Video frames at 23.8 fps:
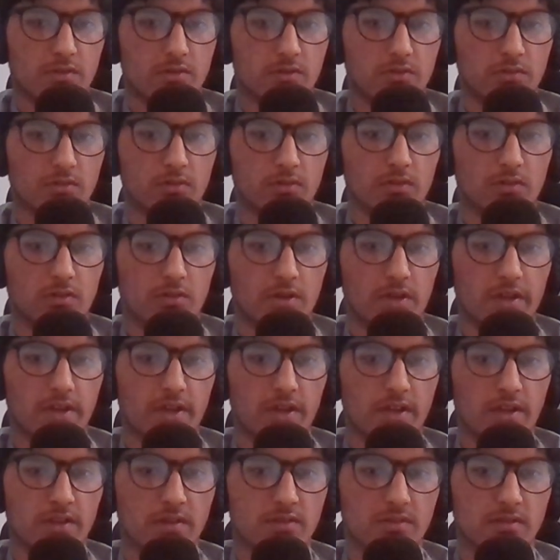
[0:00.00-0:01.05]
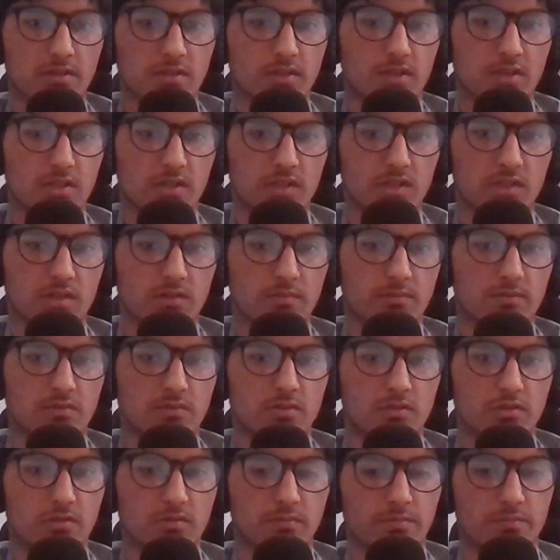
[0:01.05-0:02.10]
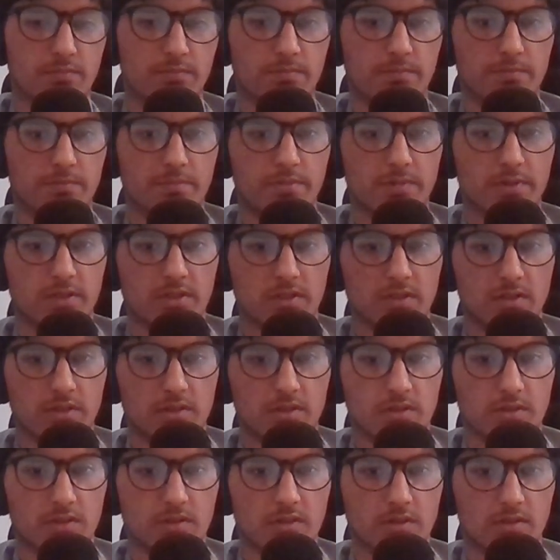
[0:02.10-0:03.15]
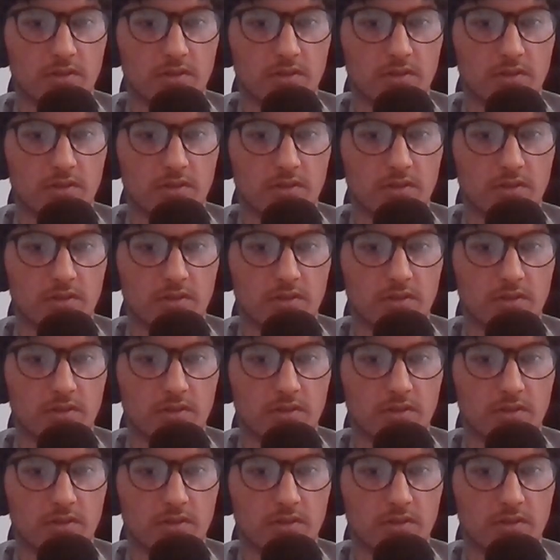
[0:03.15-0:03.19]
your age seems to be